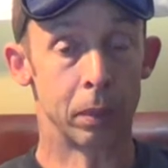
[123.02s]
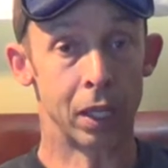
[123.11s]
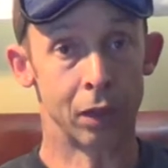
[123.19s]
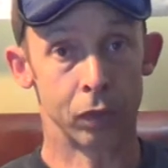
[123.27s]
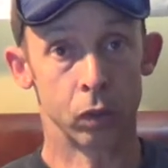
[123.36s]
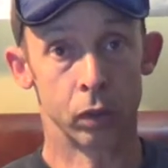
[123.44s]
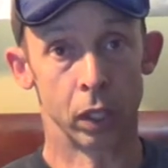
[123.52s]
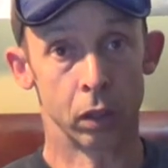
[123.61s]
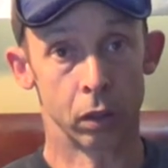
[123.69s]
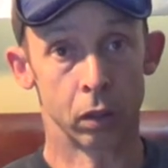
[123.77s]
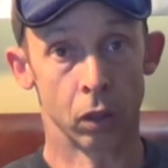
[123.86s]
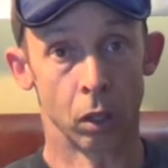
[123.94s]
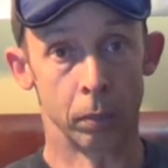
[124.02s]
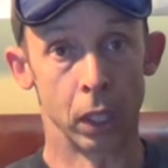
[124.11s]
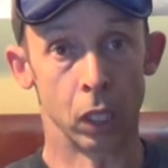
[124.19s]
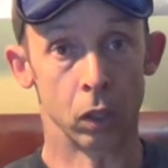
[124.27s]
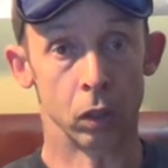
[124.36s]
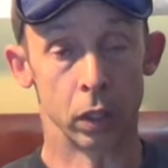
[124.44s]
my nephew. They call
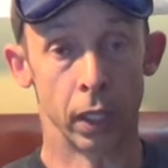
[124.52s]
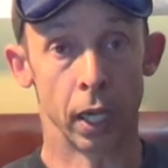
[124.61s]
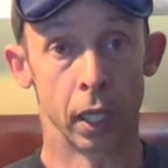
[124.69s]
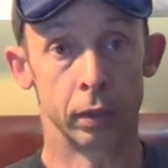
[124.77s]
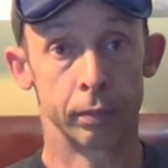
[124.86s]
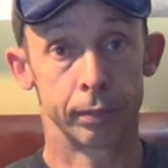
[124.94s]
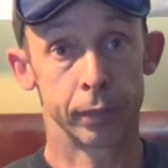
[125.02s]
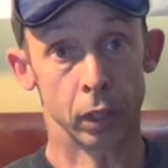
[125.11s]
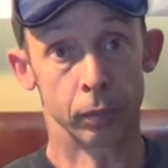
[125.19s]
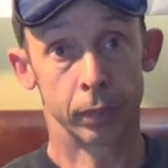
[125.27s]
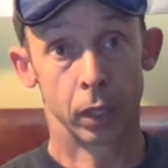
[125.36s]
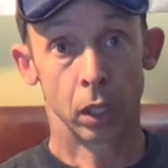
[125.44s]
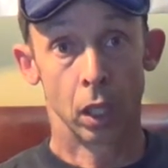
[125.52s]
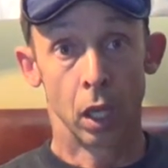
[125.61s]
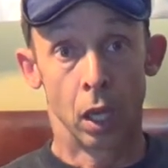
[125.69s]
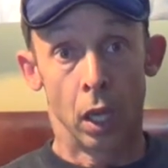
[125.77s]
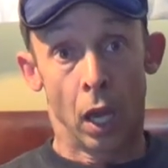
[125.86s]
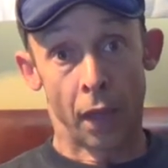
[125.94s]
me Uncle Leon, so
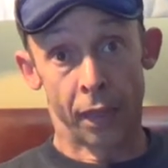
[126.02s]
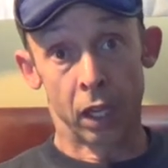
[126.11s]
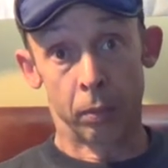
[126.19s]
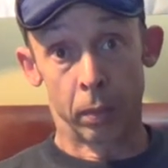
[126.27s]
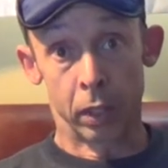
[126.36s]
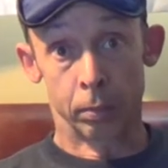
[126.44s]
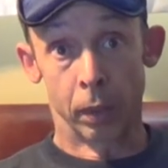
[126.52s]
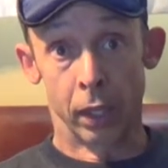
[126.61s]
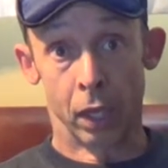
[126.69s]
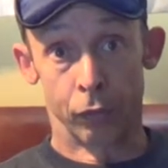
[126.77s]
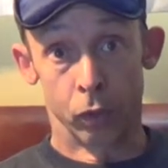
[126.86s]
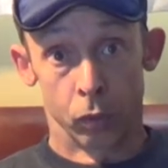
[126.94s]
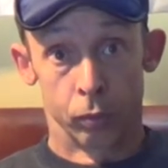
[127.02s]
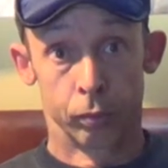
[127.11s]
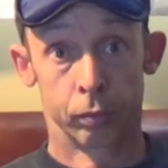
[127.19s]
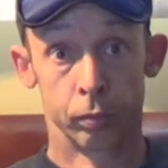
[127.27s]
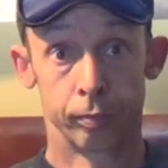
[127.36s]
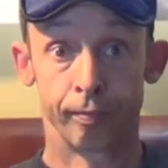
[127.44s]
I think of him as my nephew.
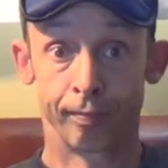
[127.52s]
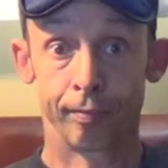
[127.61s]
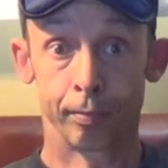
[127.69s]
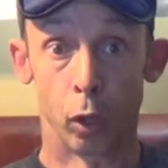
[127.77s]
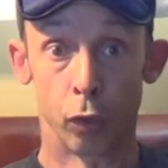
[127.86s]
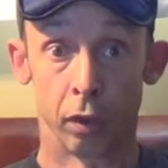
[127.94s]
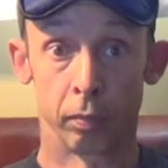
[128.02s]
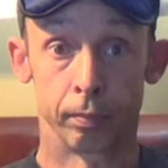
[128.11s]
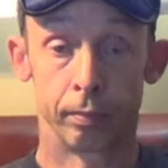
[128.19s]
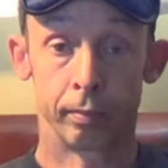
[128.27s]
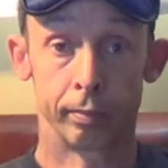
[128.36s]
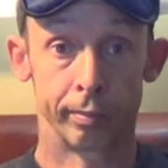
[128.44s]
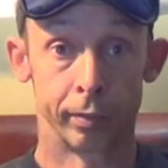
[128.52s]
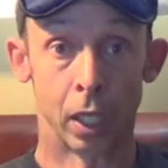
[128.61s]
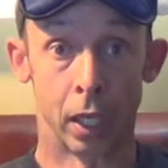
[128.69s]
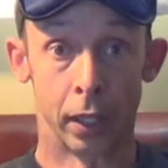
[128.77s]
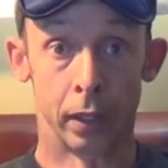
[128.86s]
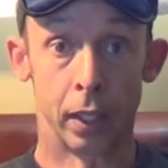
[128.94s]
Both of them,
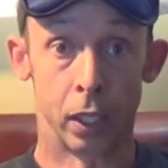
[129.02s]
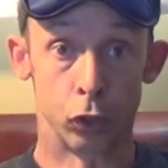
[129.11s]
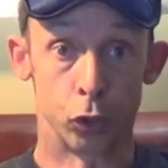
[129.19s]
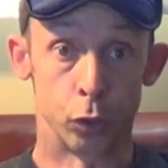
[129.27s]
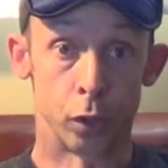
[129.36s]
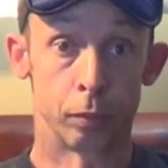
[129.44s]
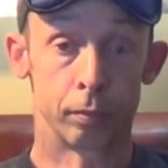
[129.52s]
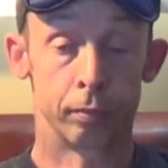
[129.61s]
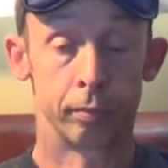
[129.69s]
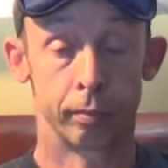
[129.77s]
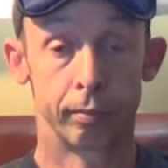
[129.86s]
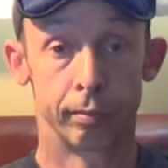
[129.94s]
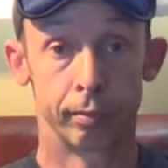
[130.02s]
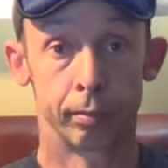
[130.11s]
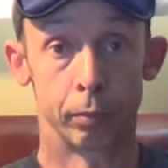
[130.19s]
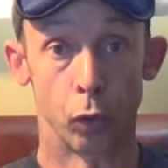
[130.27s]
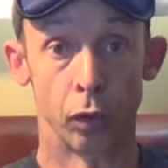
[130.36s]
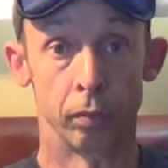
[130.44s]
Todd and Junior,
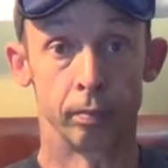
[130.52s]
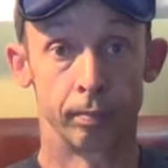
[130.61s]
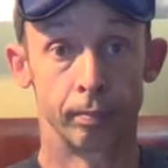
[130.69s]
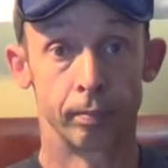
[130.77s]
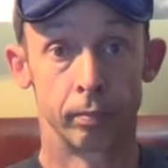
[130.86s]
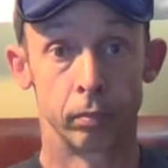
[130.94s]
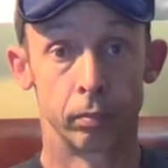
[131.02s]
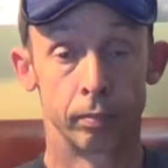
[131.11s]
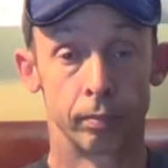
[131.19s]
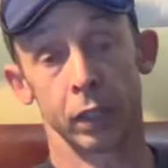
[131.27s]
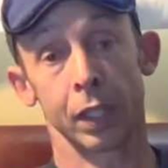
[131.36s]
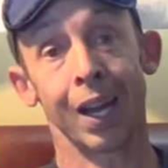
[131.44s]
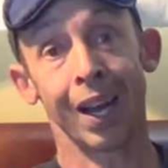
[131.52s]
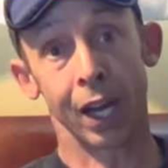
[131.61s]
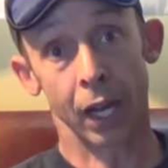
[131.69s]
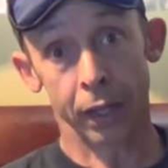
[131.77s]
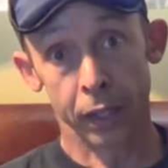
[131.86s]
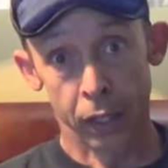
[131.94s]
both of them. And
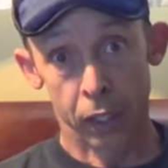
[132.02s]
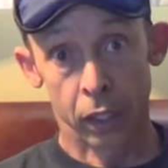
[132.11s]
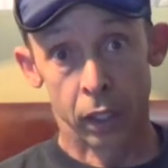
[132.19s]
Todd